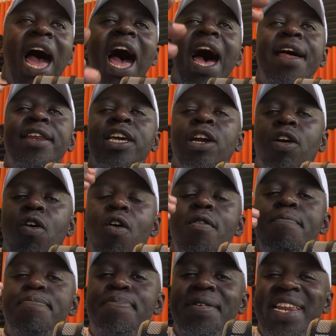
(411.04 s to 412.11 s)
and
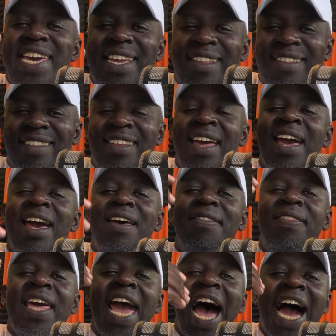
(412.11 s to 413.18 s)
completes
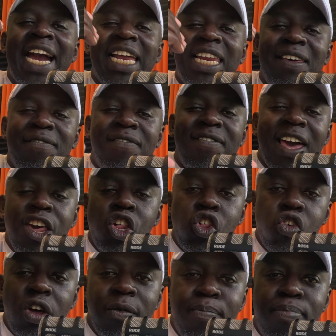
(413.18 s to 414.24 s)
the
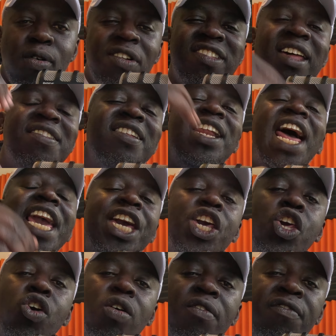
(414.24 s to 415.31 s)
activation process
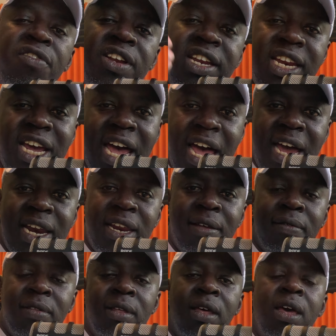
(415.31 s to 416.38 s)
like you've done,
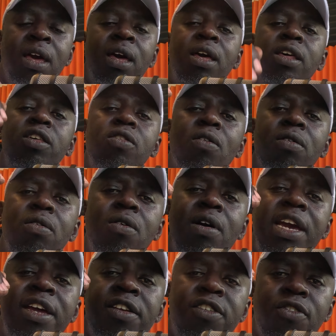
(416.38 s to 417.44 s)
you're
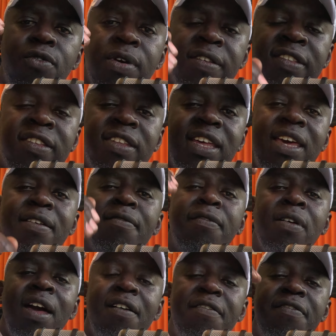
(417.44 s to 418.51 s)
going to receive
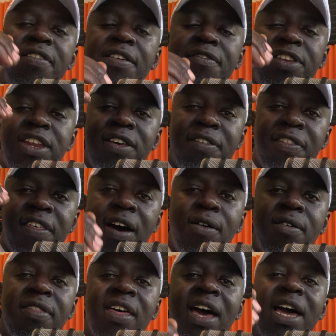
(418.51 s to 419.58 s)

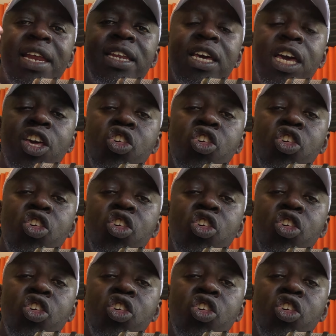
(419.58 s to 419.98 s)
50,000